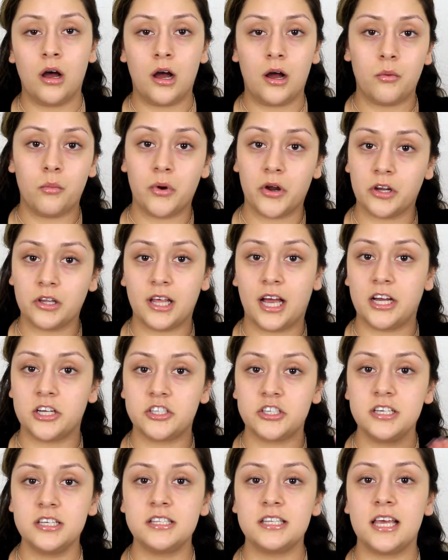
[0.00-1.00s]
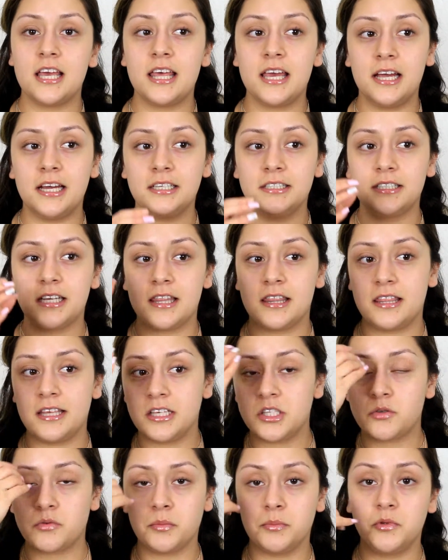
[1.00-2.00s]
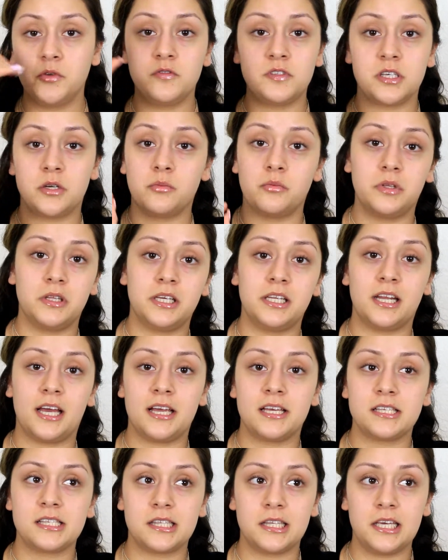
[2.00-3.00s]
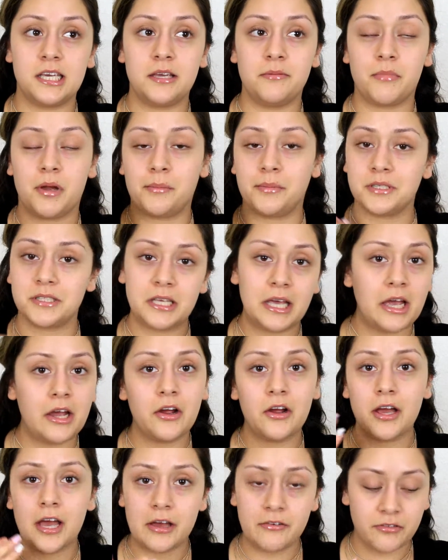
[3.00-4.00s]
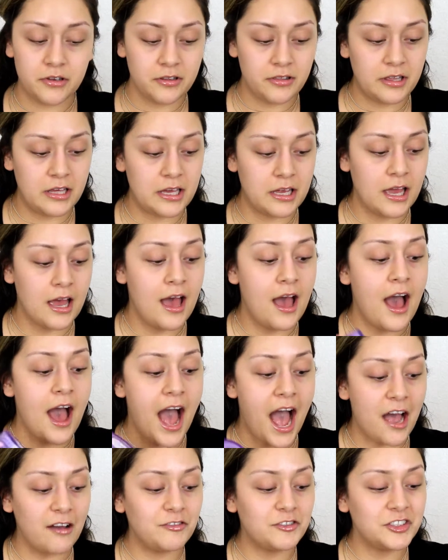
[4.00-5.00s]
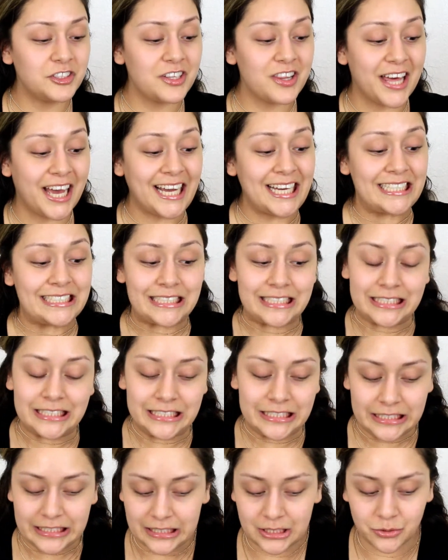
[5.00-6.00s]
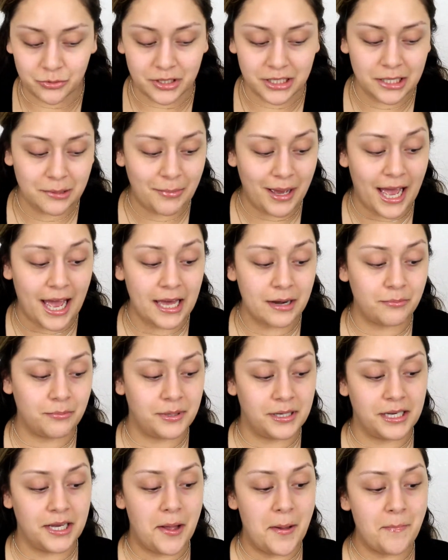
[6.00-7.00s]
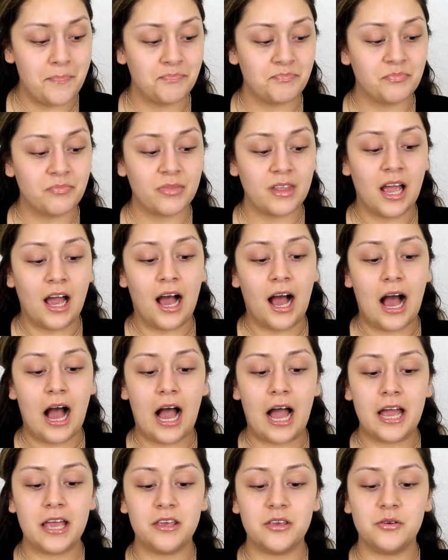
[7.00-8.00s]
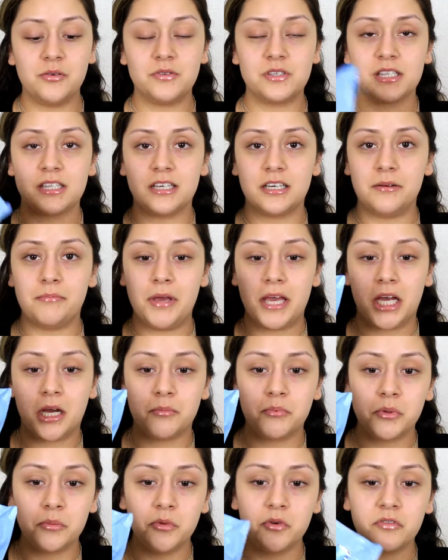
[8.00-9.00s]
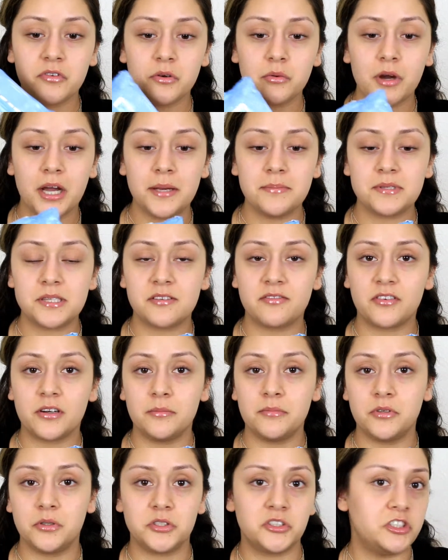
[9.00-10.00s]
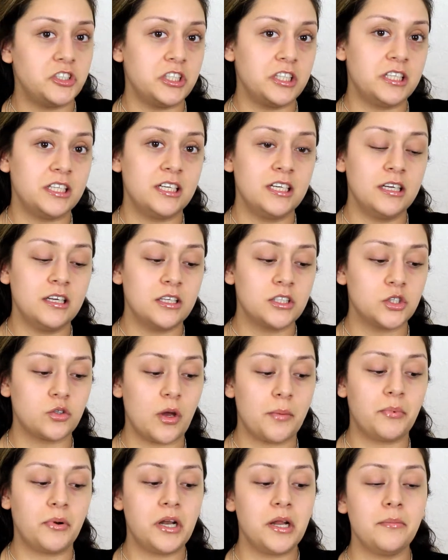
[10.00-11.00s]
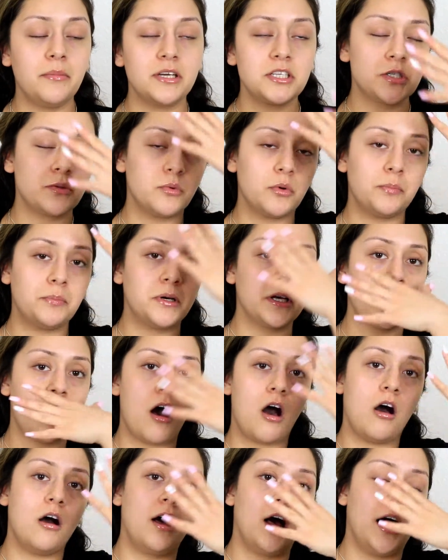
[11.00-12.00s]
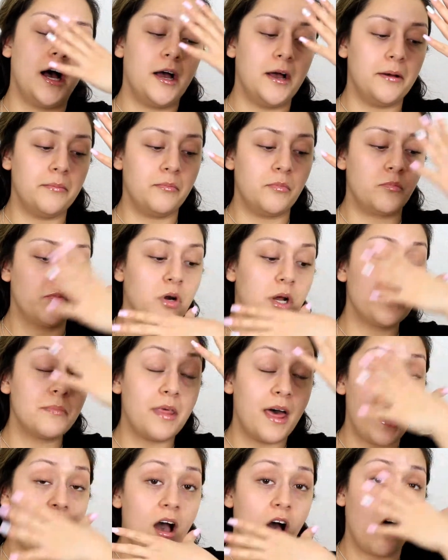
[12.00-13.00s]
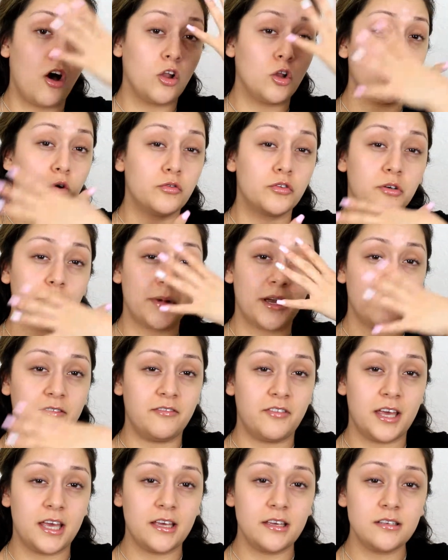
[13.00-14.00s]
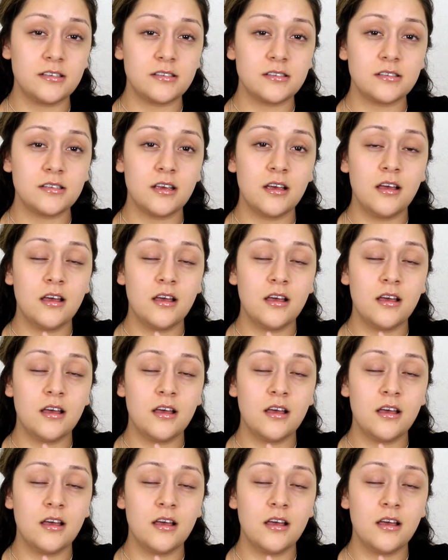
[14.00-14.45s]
wear lashes, and this removes it really nicely. My mascara, everything. After that, it's really bad, but I use the makeup remover wipes from Neutrogena. So I pretty much will put rub that all over my face,